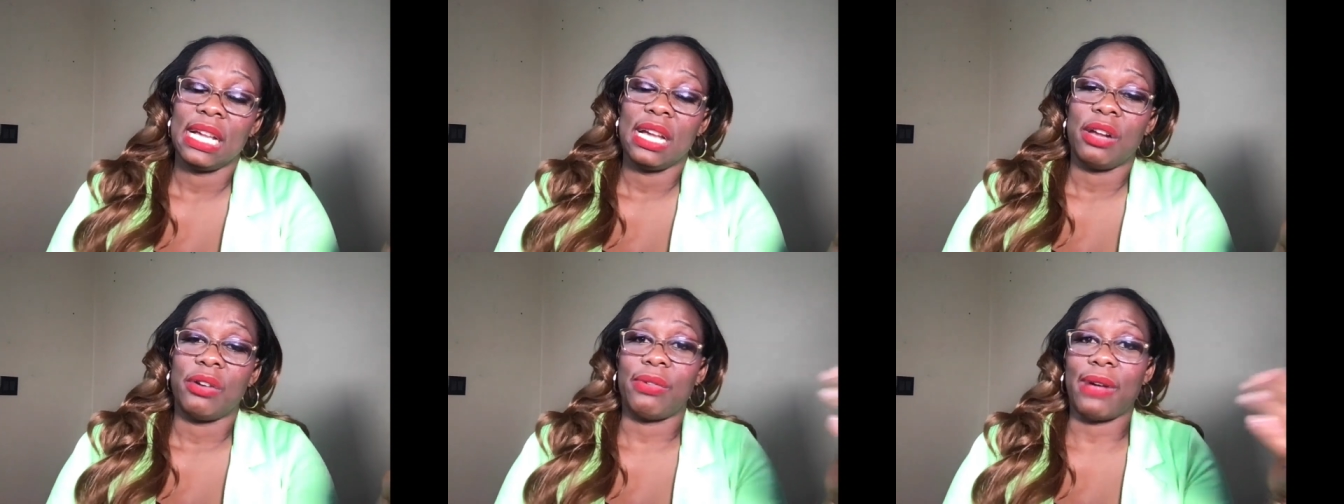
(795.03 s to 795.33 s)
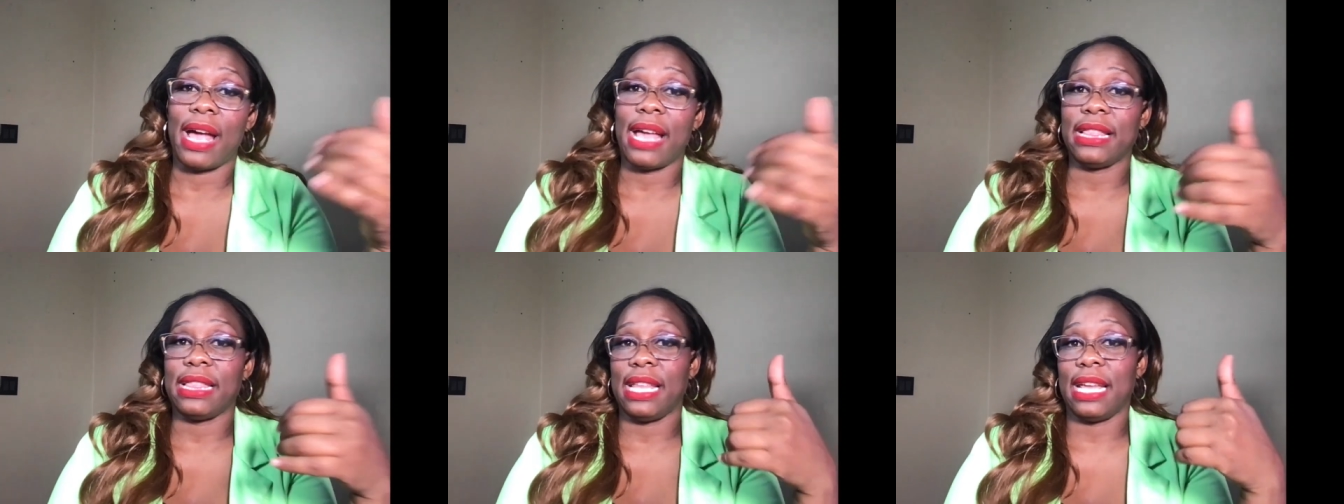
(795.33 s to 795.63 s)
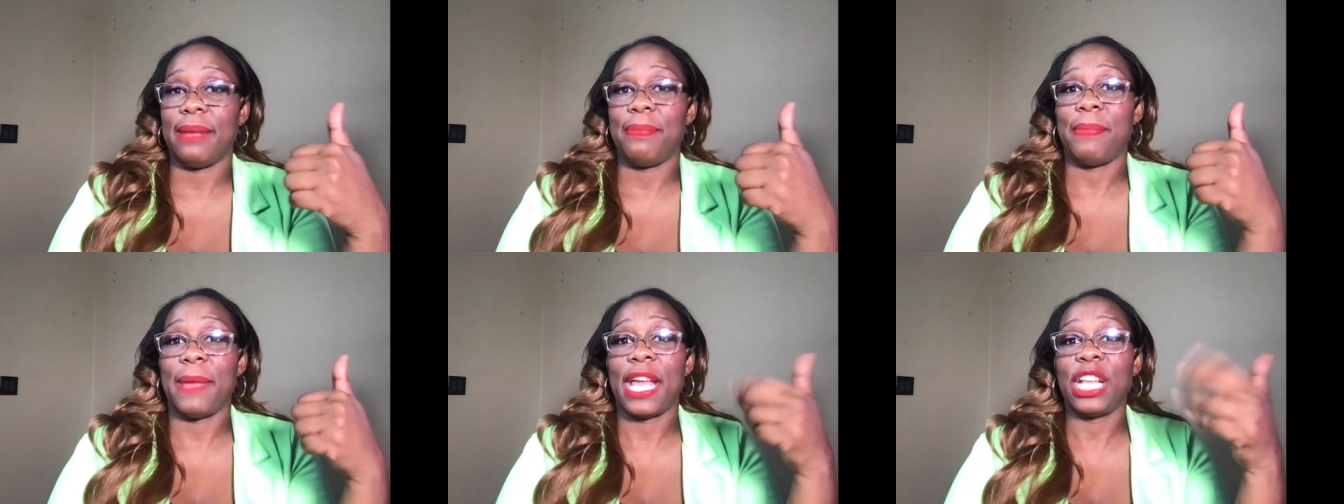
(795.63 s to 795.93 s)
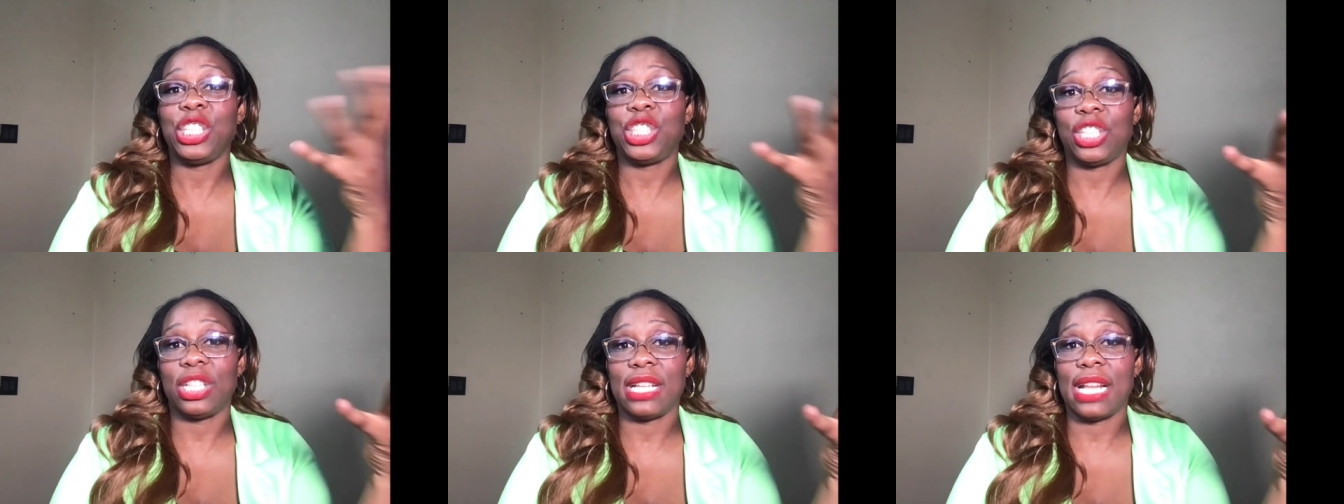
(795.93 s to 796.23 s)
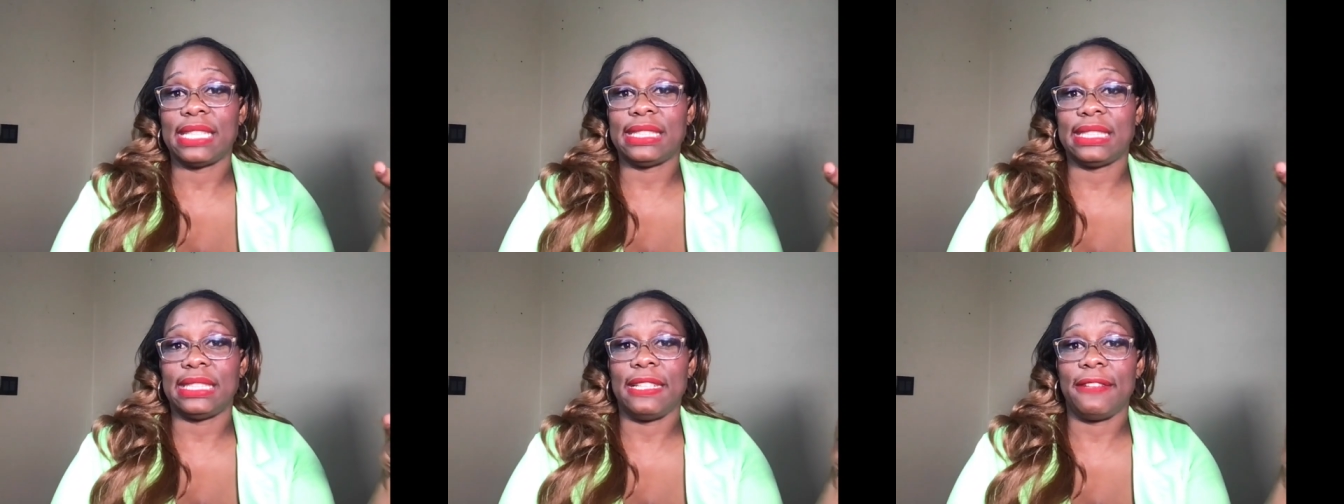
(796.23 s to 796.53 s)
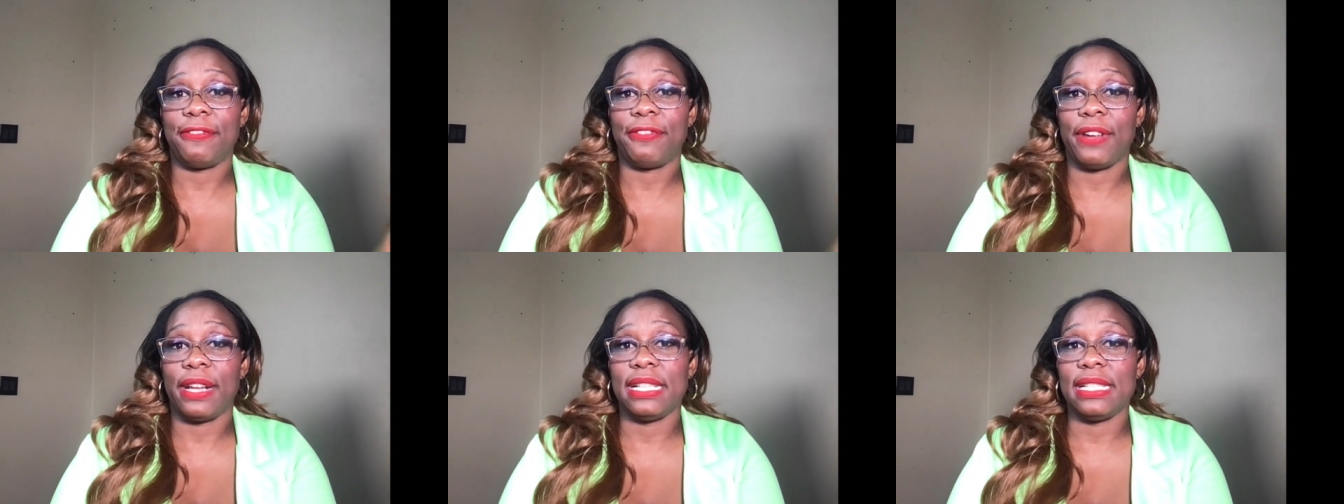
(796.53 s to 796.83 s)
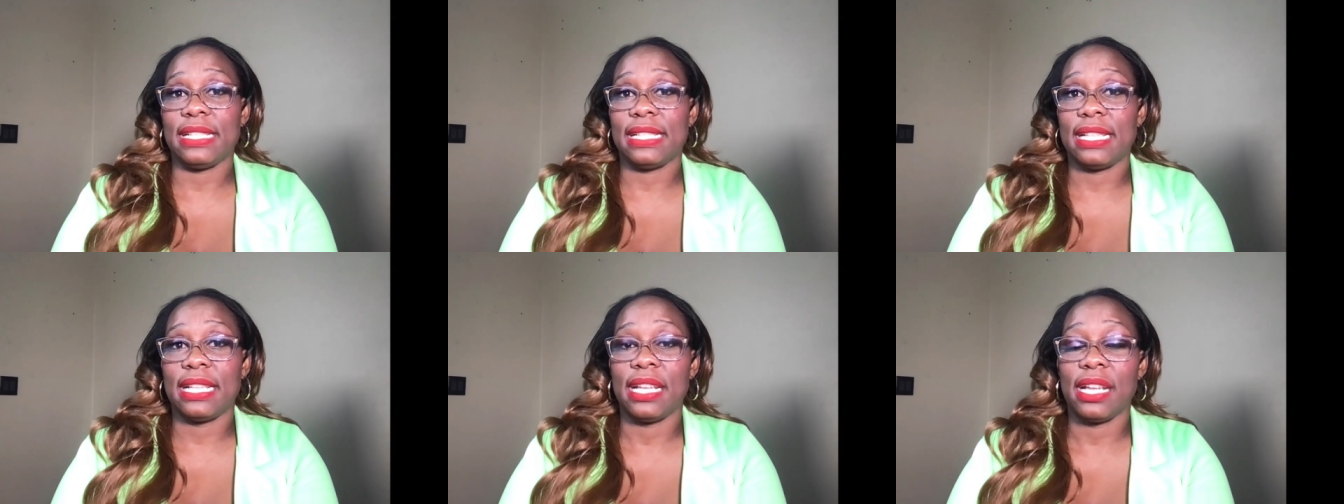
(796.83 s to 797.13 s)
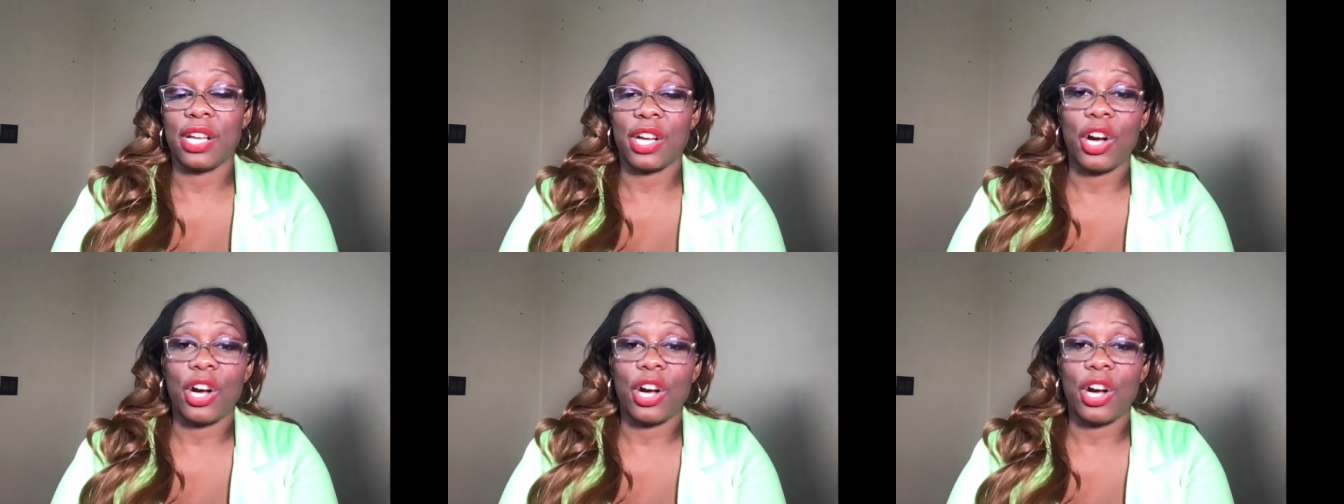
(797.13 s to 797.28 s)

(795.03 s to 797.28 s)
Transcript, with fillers: Right? They mention that's different